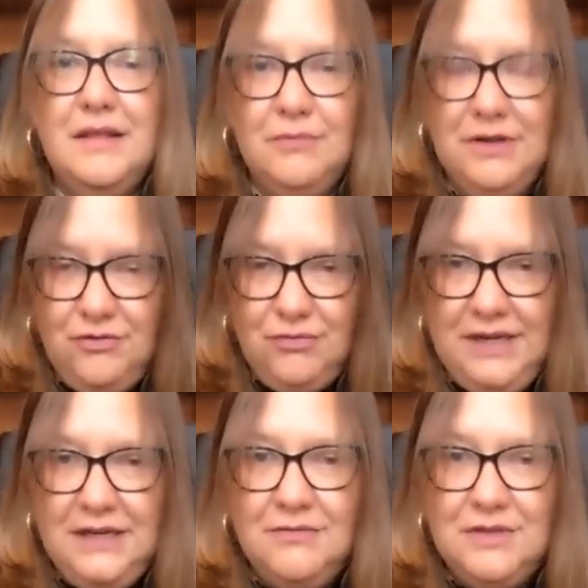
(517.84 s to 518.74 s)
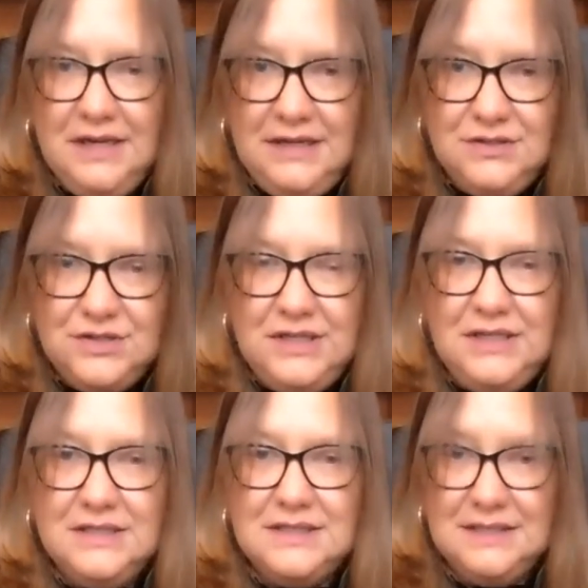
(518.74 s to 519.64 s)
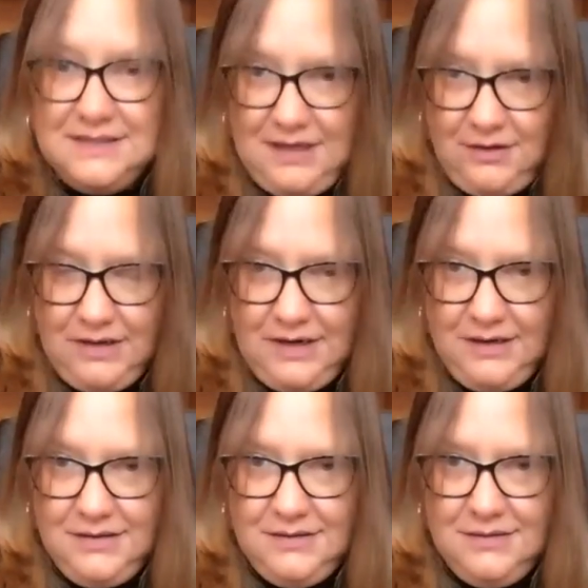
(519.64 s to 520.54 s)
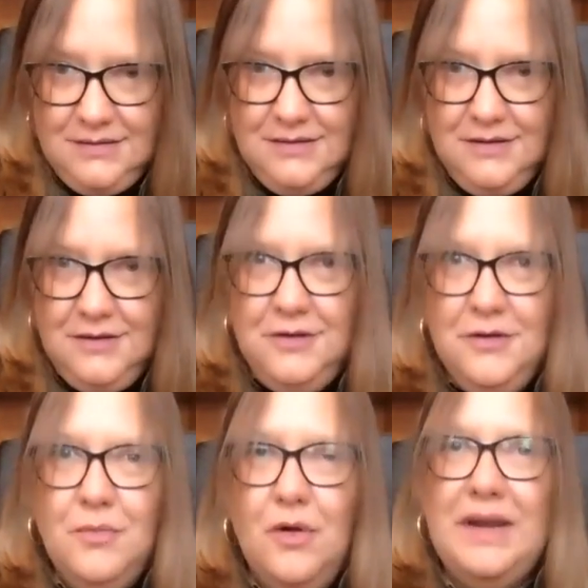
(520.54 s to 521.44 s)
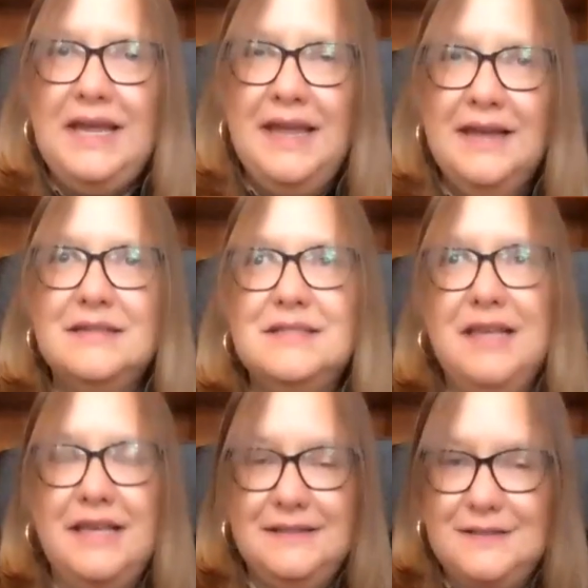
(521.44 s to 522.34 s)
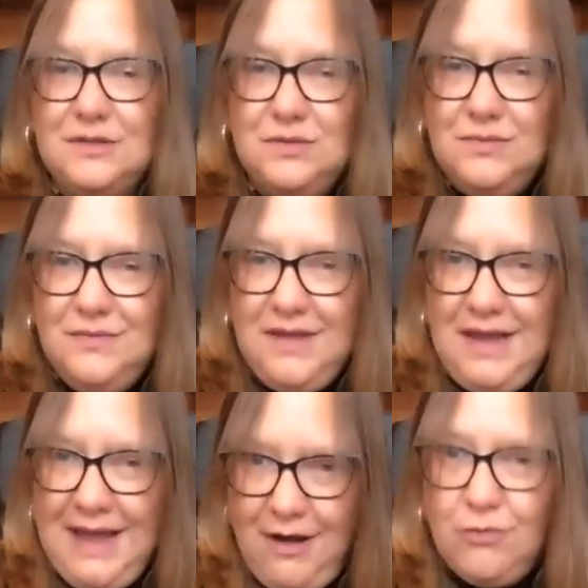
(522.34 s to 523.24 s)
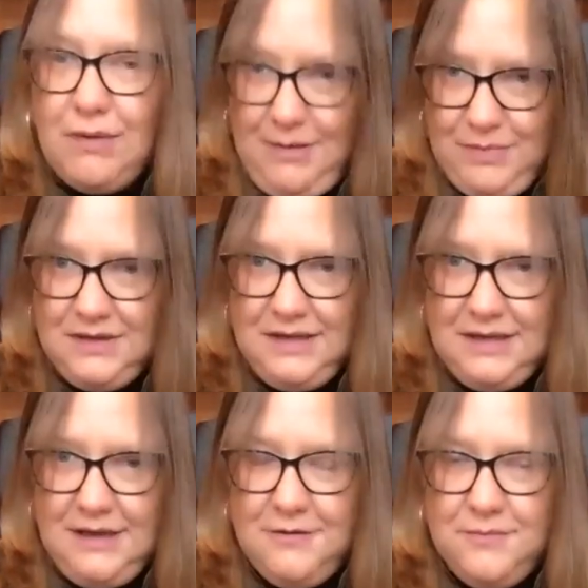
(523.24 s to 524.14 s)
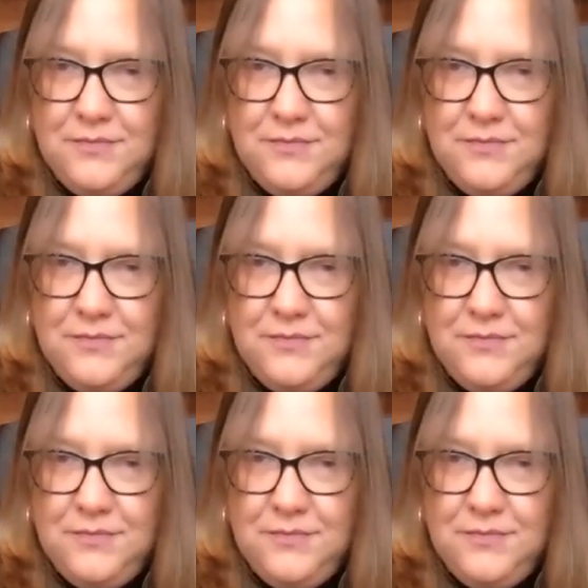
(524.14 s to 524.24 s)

retreat of the ice sheet is accelerating. What we can't say is how rapidly yet.